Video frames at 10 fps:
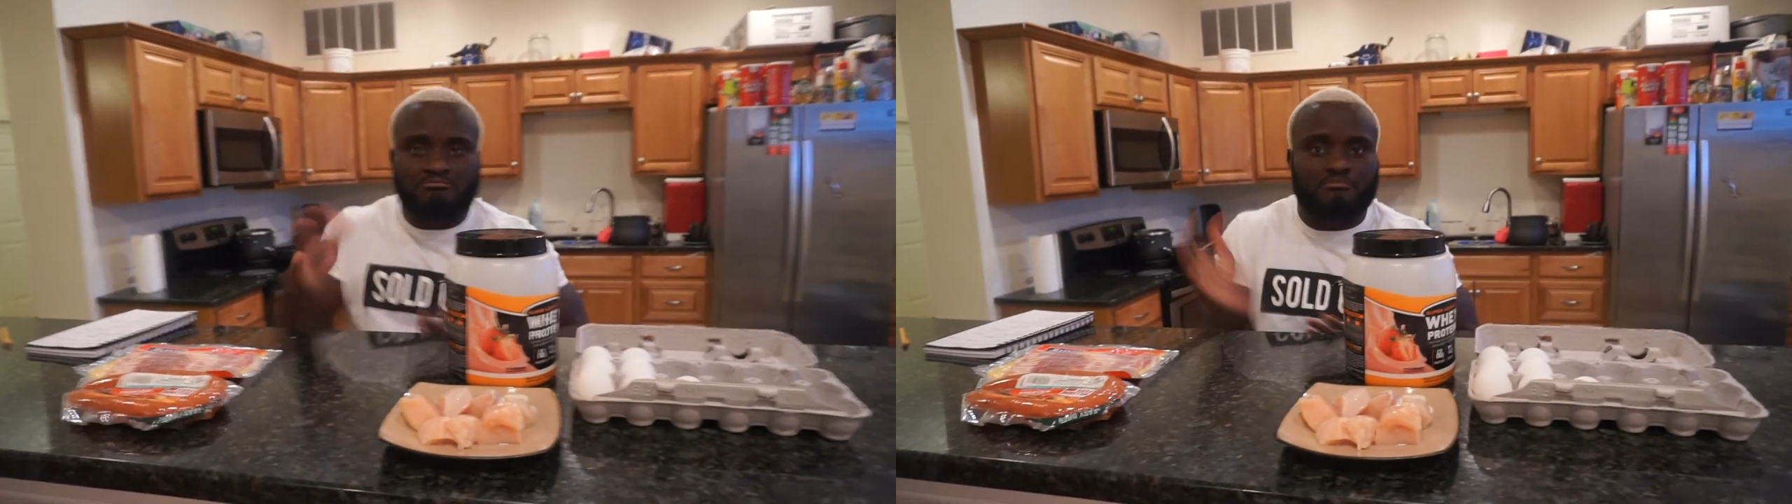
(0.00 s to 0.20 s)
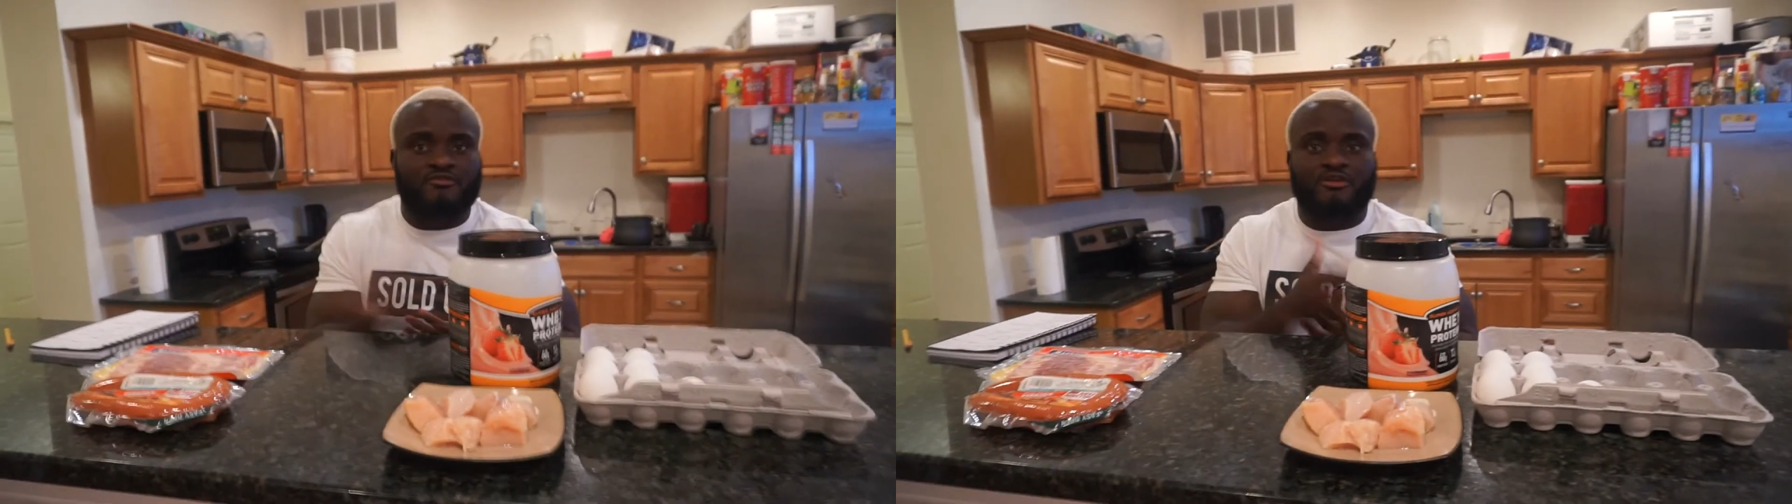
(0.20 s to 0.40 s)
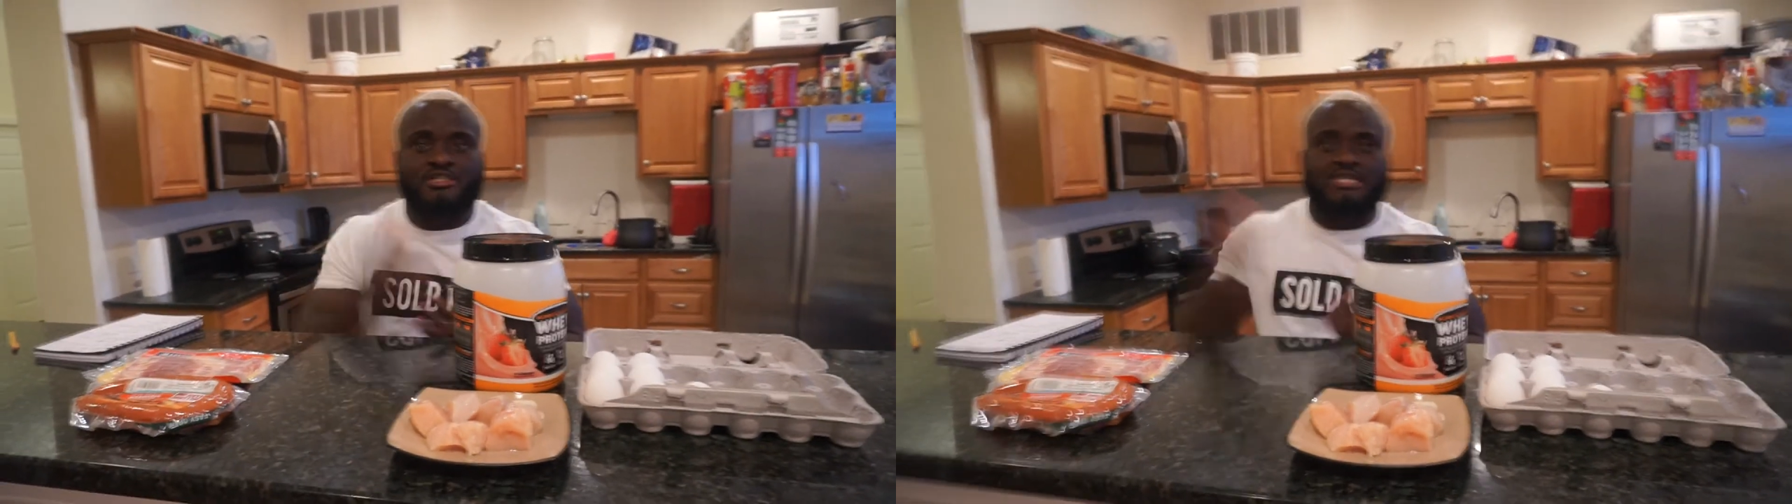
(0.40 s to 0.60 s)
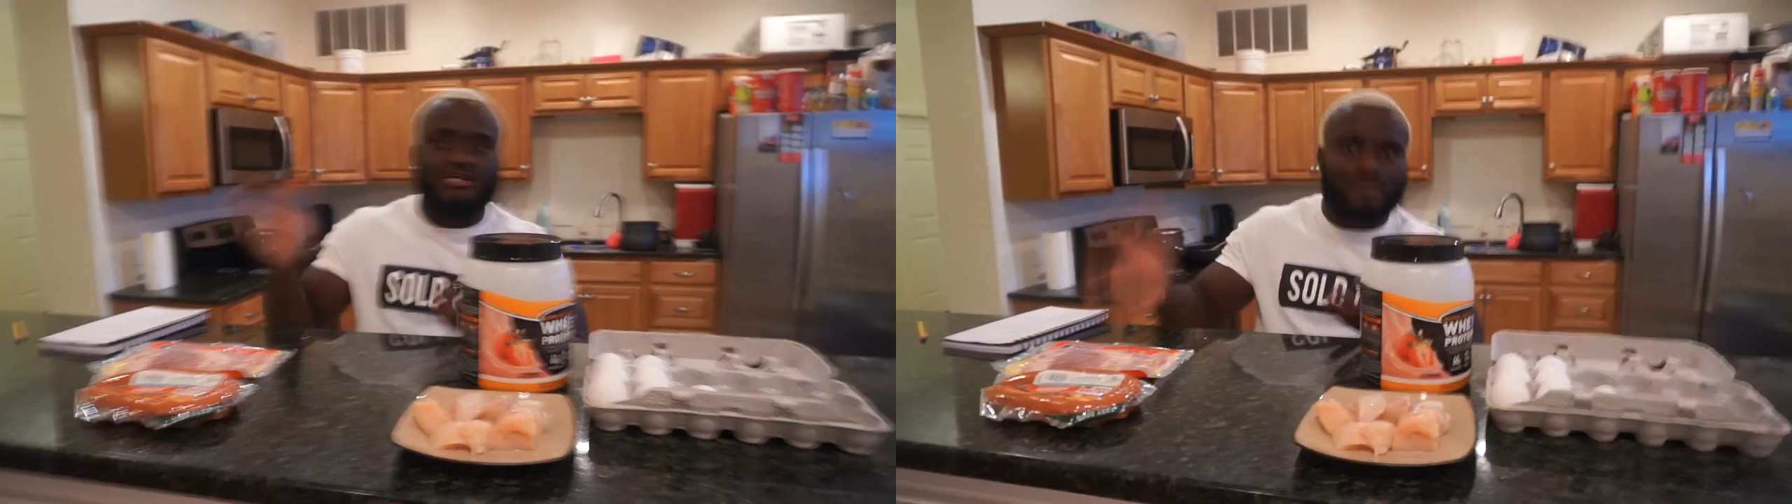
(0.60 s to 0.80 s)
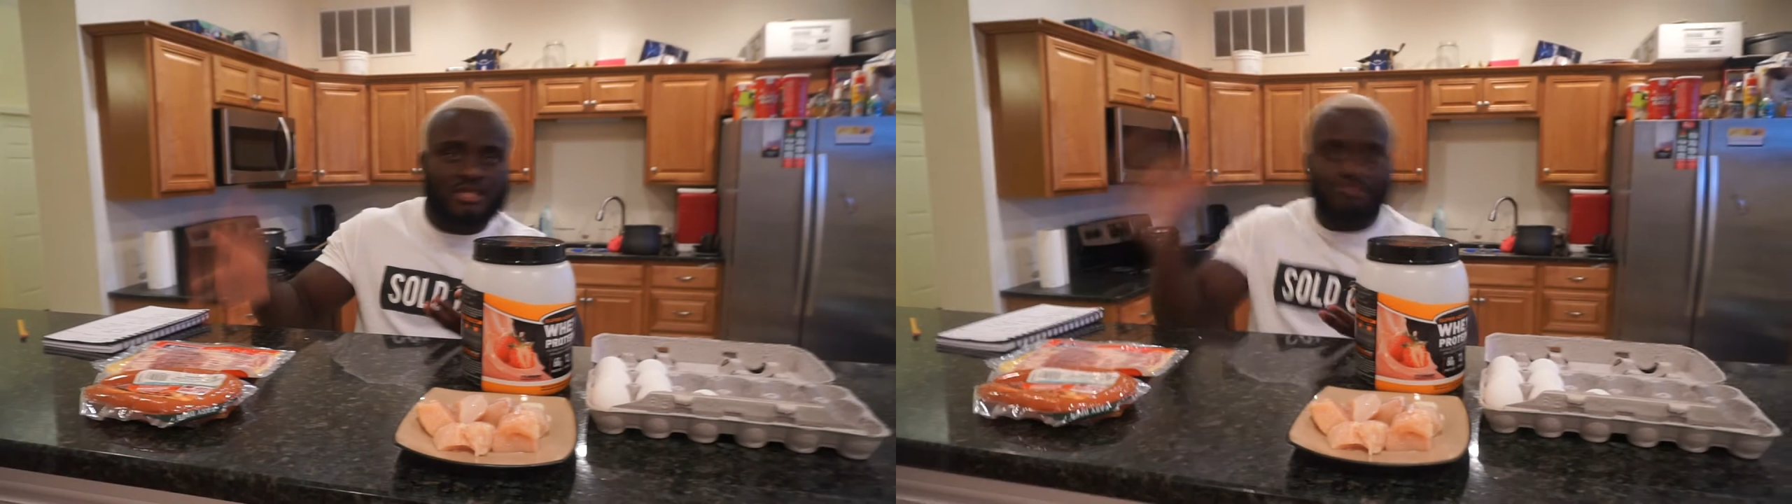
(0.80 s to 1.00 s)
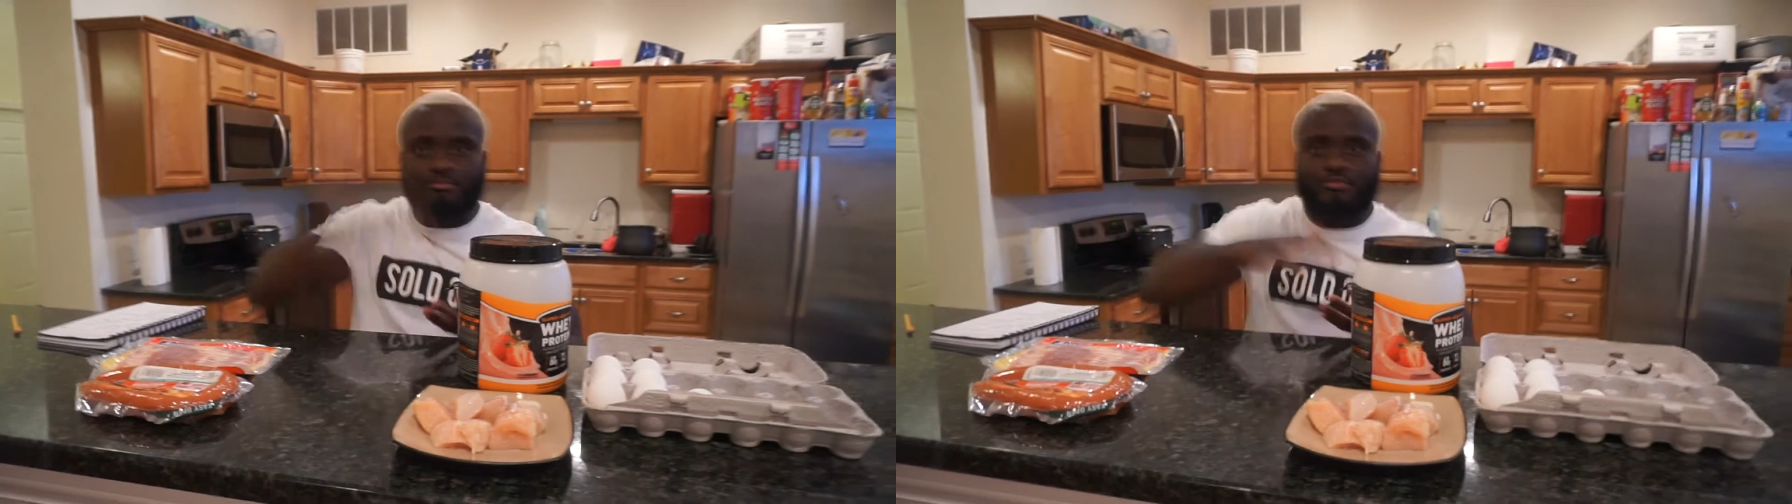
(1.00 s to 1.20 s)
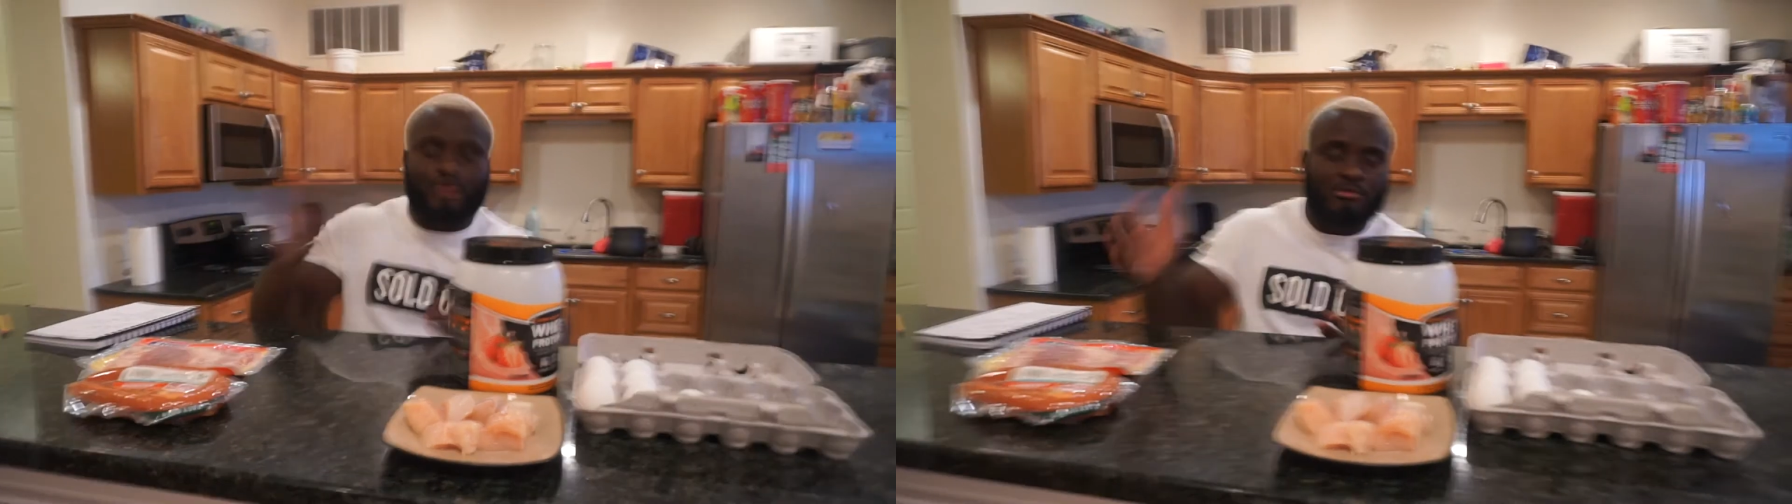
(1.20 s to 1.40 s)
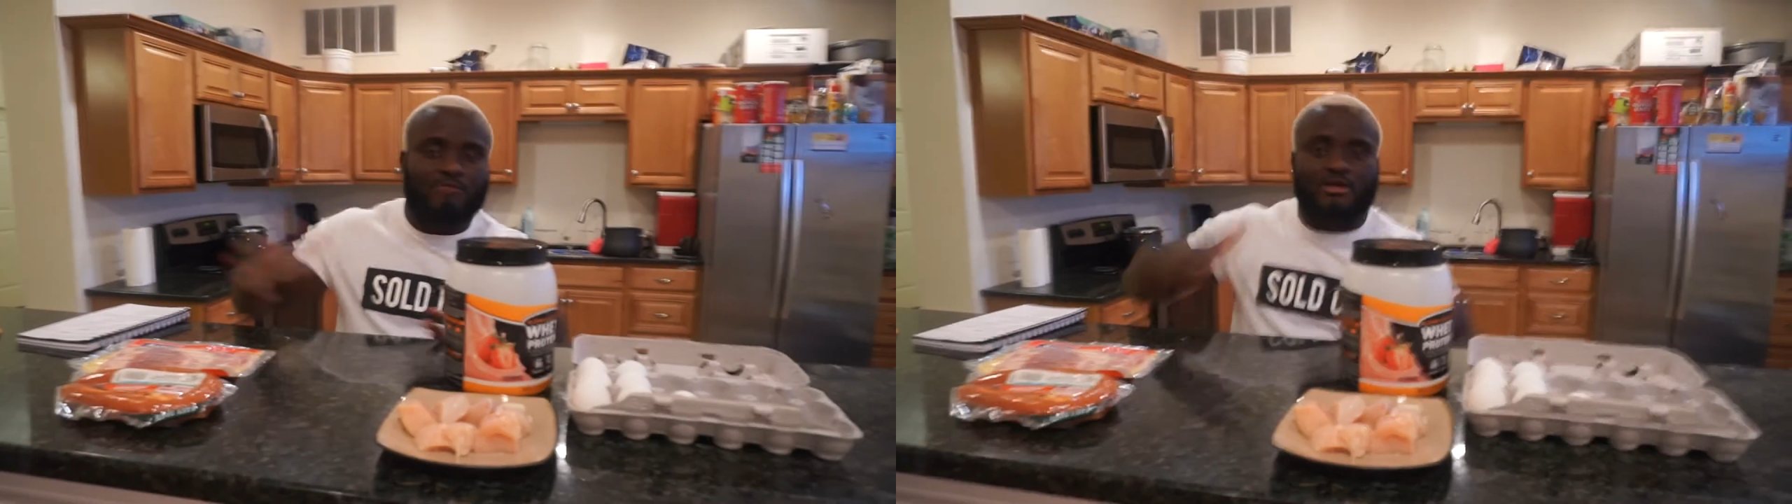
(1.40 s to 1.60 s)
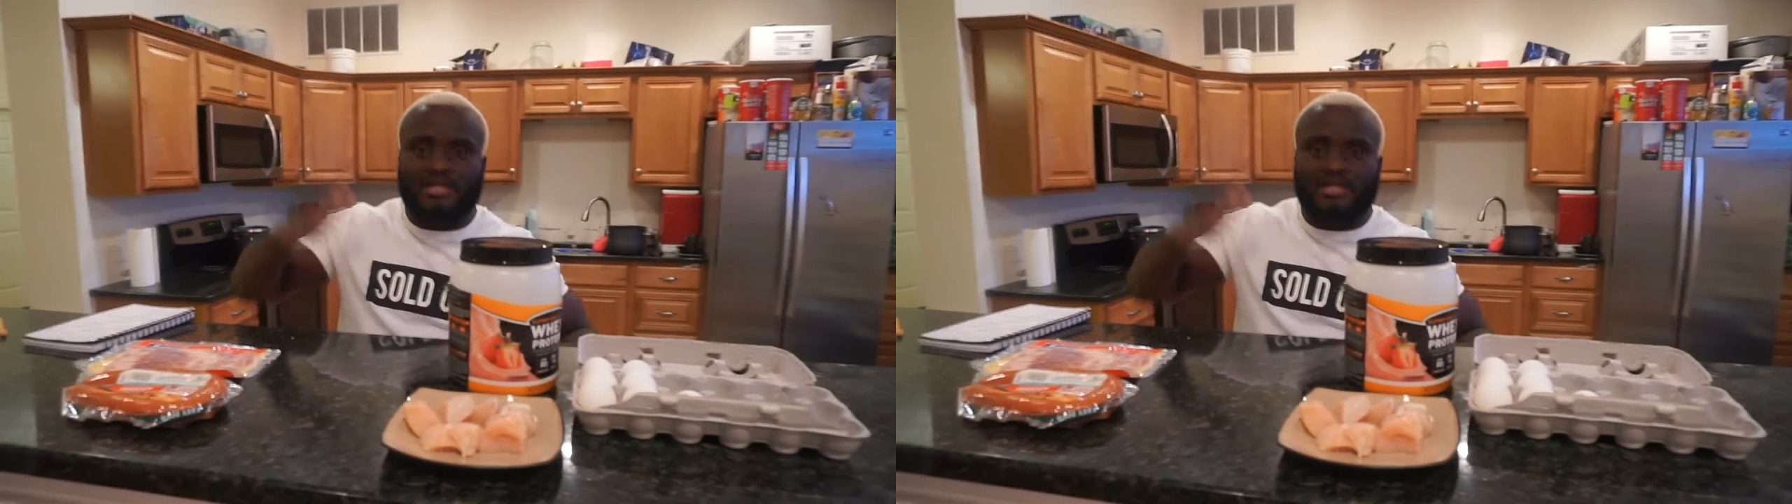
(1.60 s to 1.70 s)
flushing and you keep pouring more water